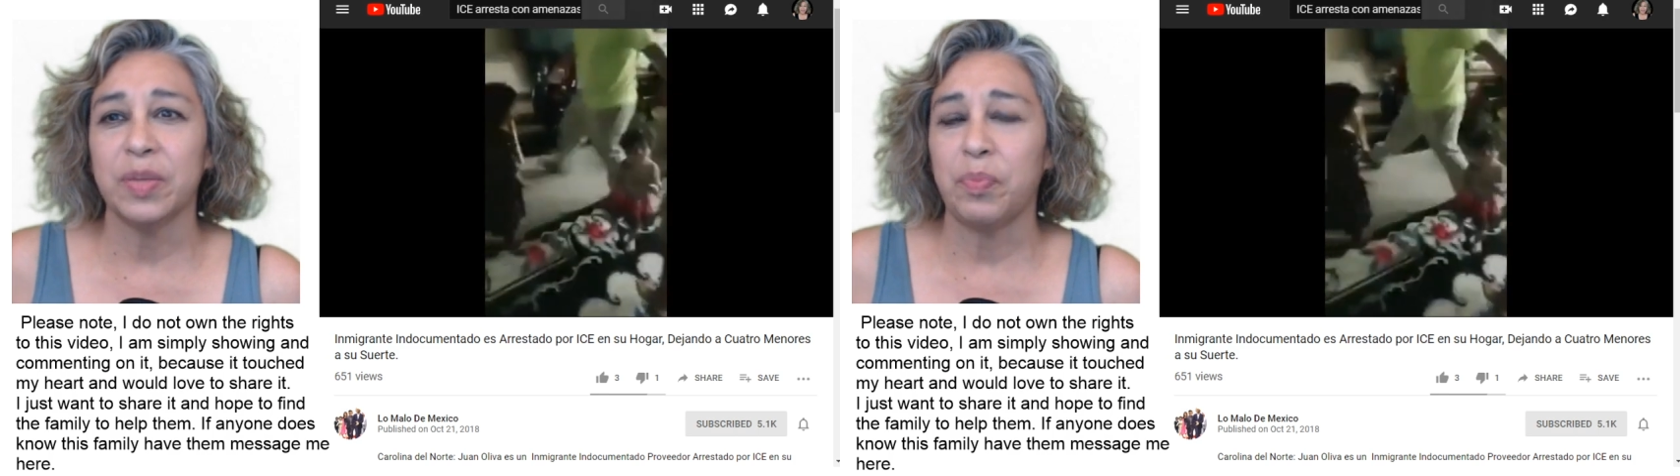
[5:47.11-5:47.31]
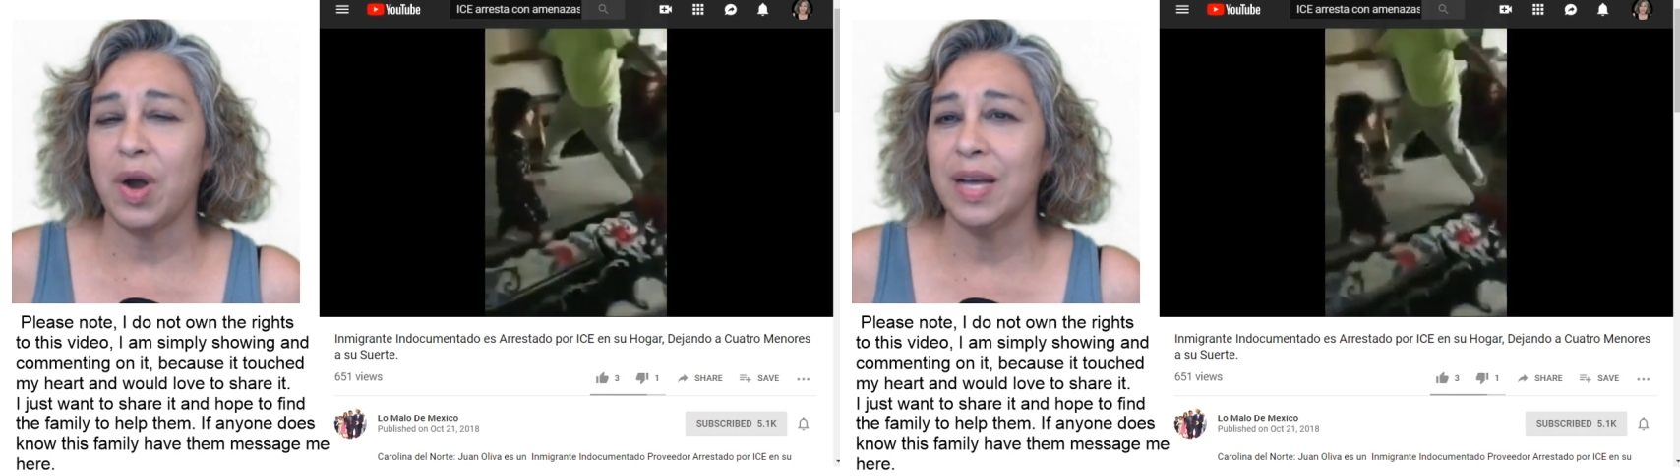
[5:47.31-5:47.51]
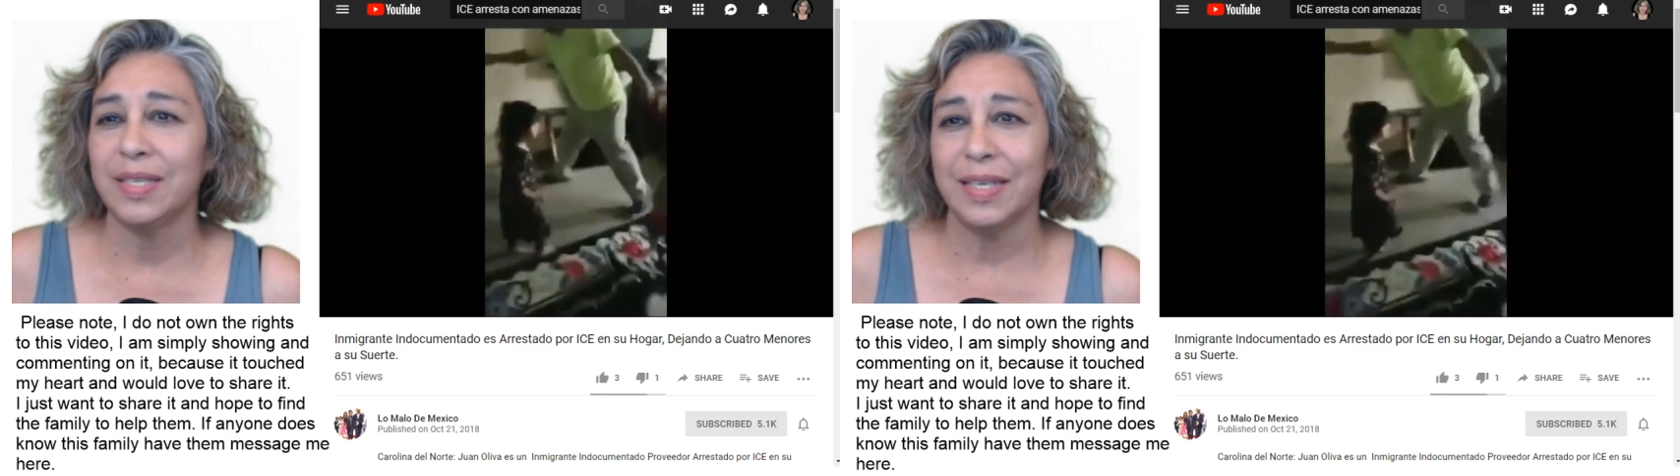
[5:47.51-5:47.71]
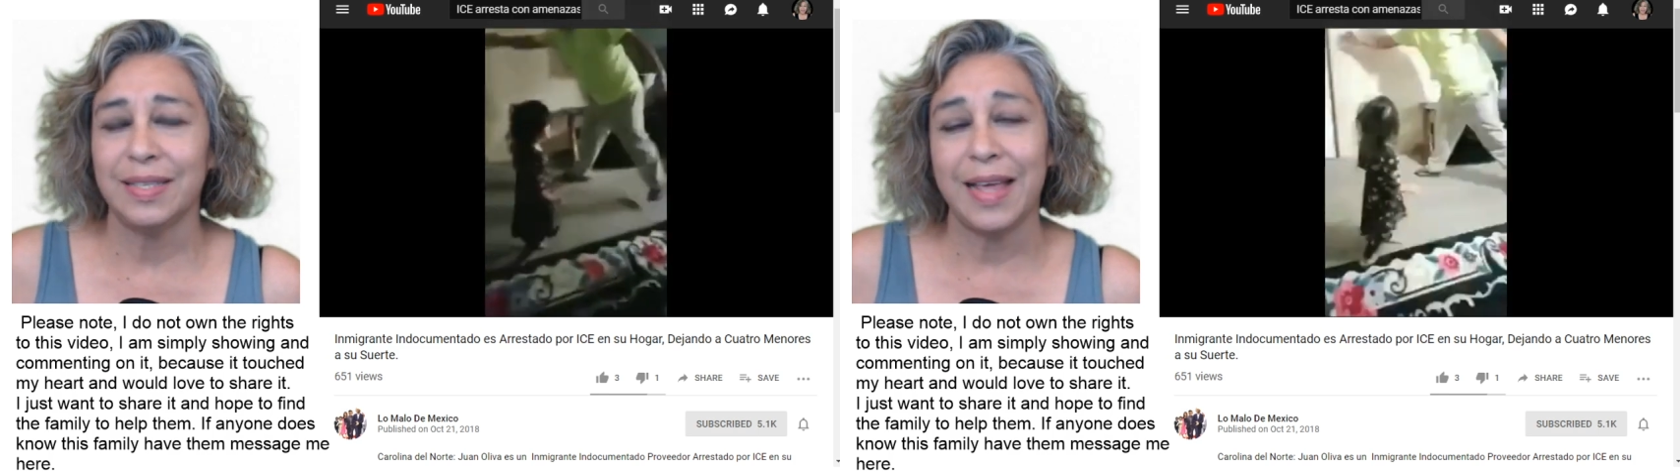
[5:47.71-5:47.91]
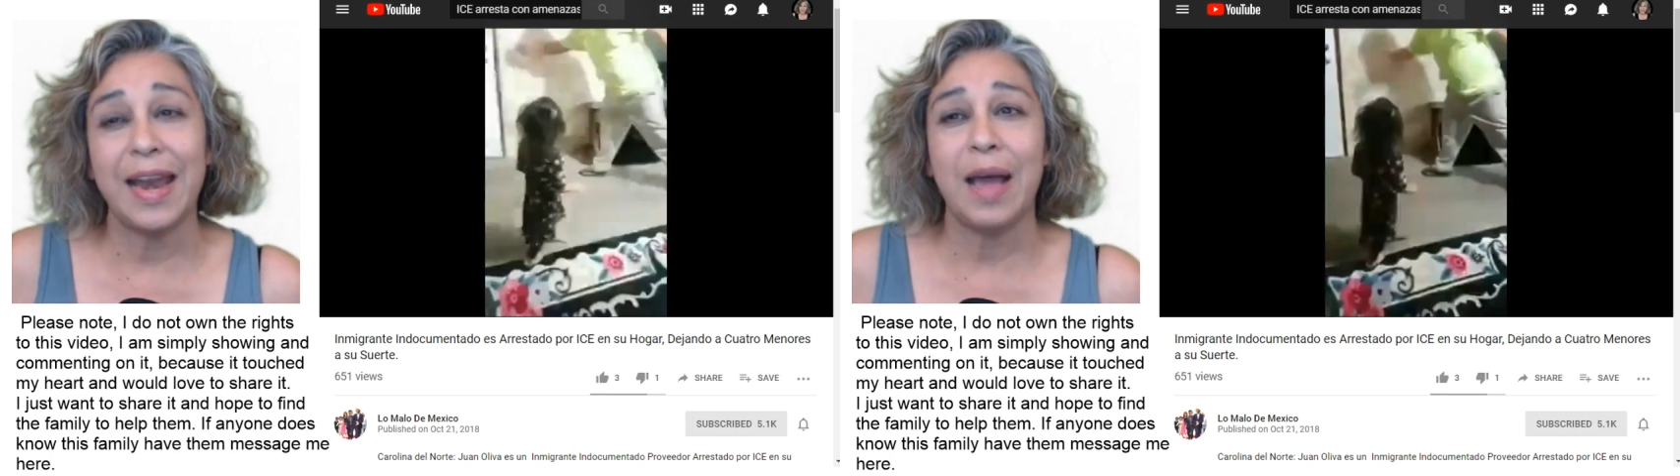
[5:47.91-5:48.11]
the process.
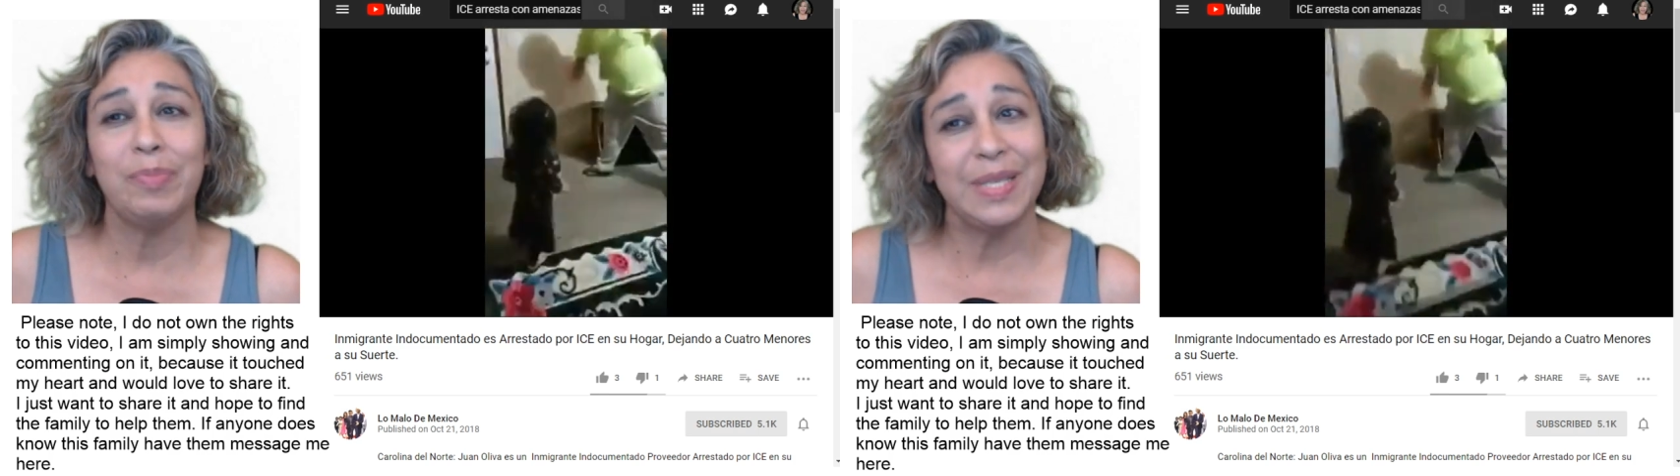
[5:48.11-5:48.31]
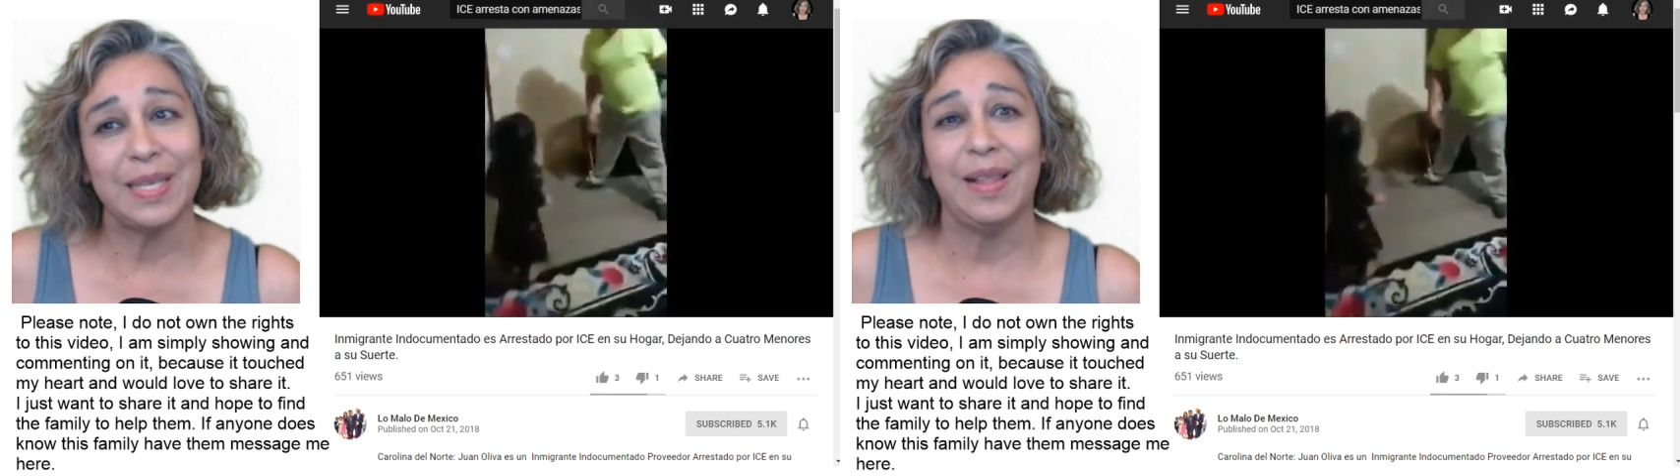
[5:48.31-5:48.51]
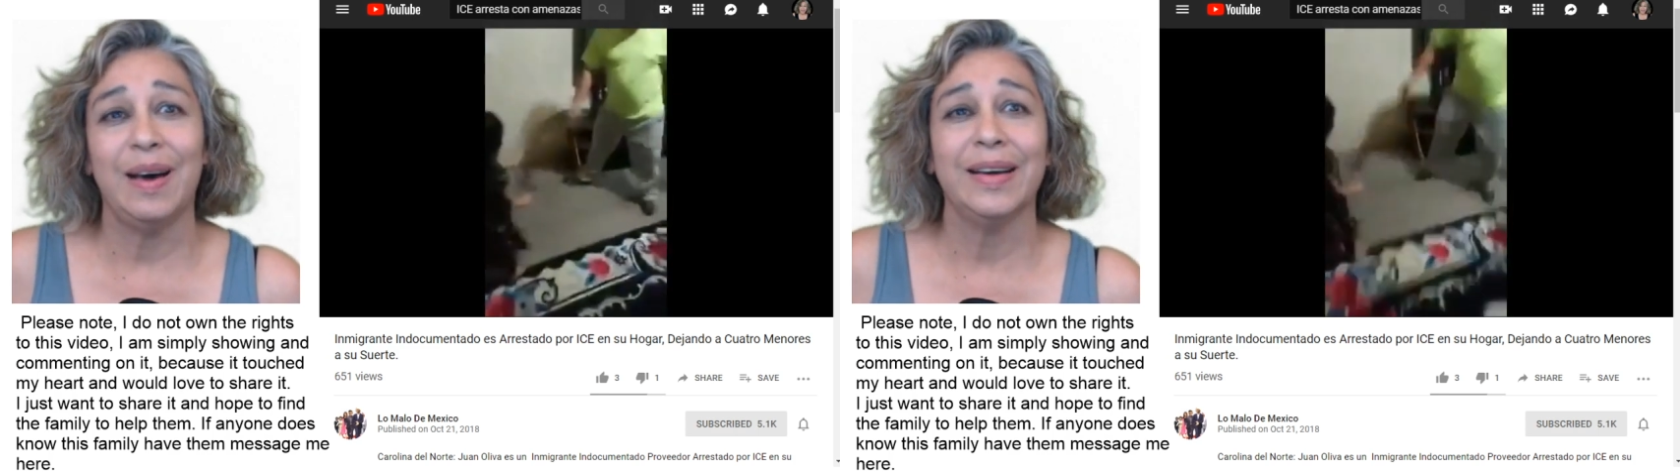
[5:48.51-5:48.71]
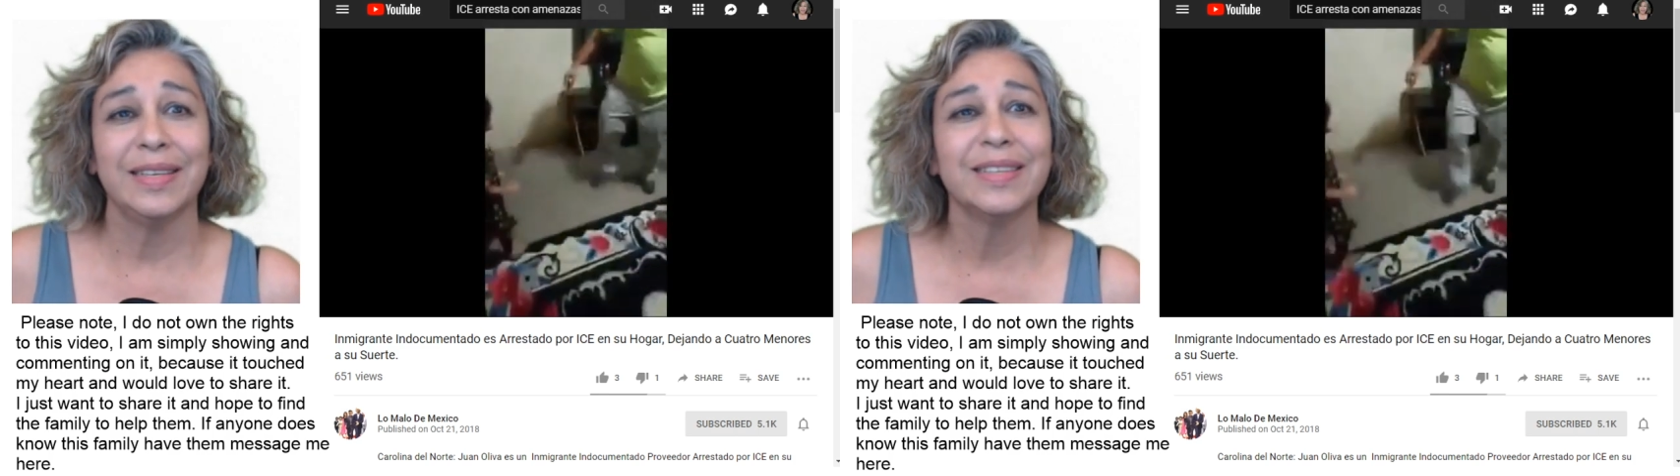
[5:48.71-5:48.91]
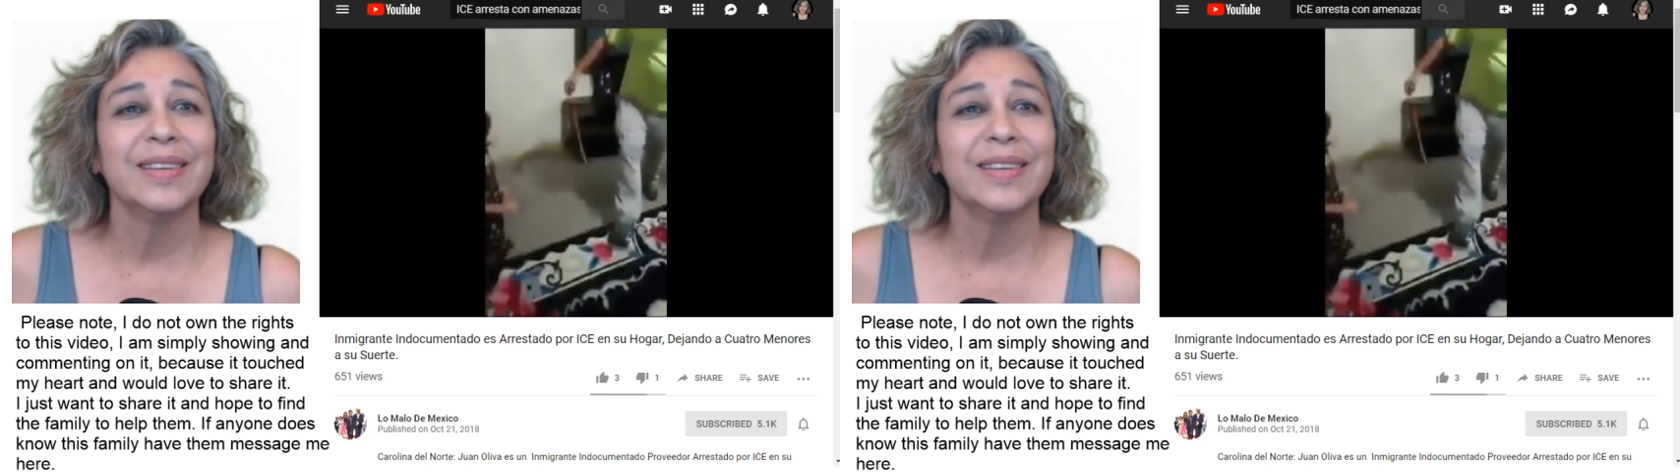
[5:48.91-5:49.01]
That happens a lot.